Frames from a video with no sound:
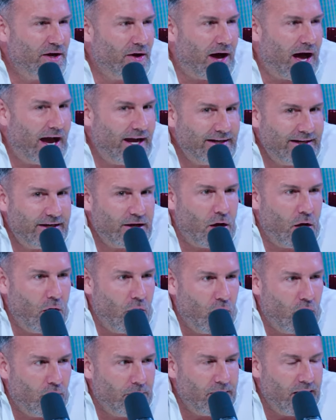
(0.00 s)
You know, I need a
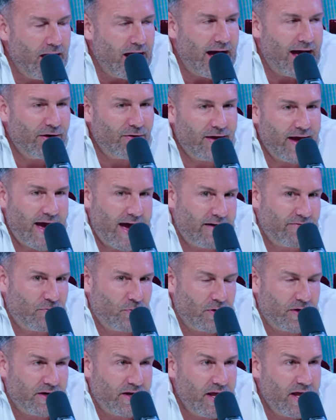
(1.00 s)
home. I don't have
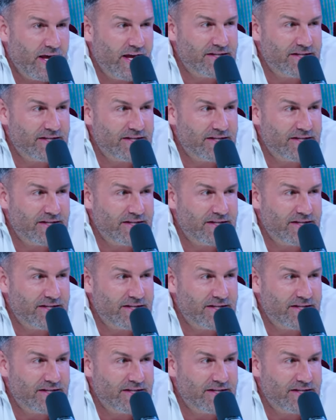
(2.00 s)
one.